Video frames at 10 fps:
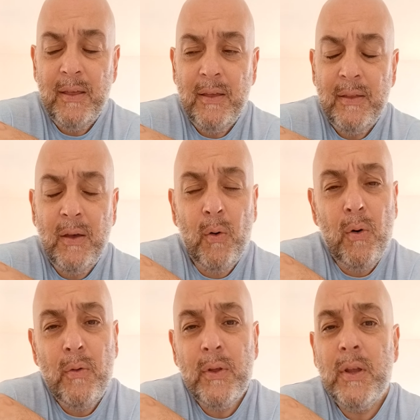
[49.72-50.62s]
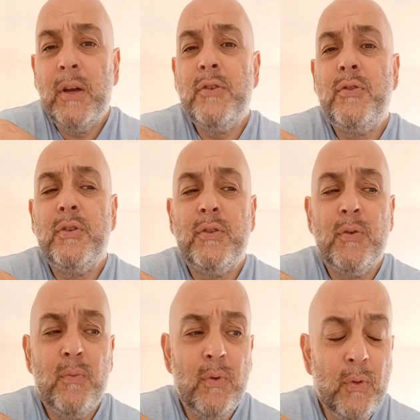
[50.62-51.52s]
that all the countries in the
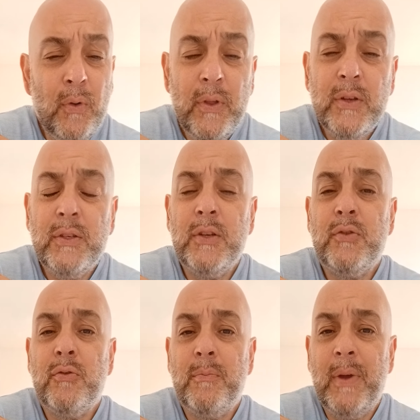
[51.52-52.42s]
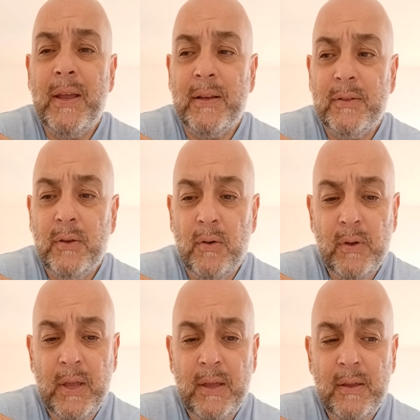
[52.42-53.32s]
world, all their central banks,
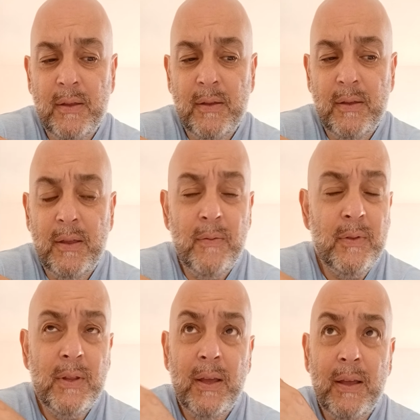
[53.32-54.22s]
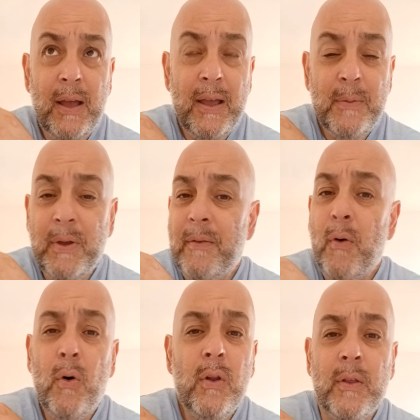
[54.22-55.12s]
okay, even the IMF,
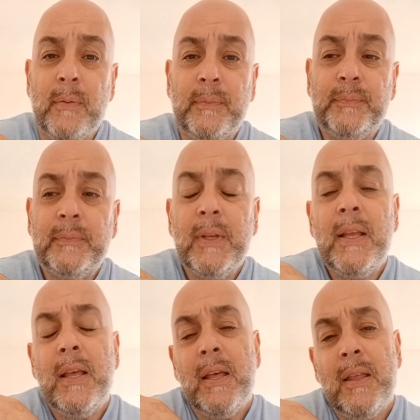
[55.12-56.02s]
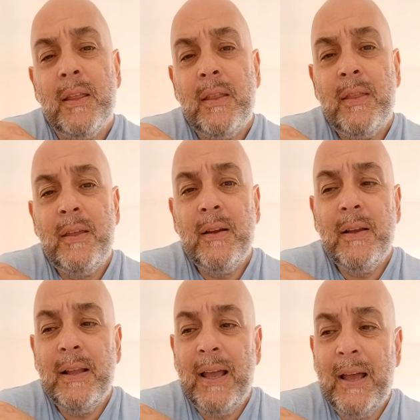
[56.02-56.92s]
they're
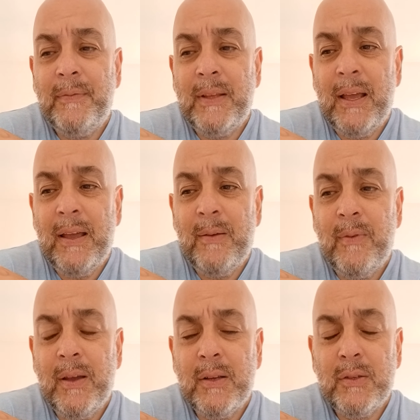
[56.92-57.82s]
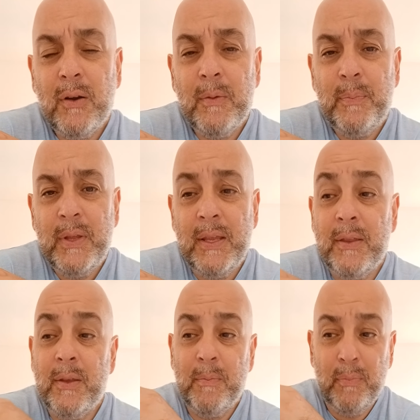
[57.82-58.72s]
gonna have to have
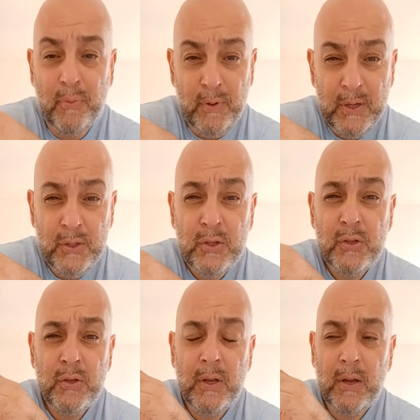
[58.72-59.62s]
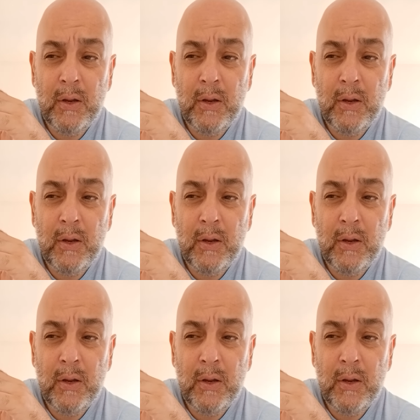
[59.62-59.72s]
XRP, the bridge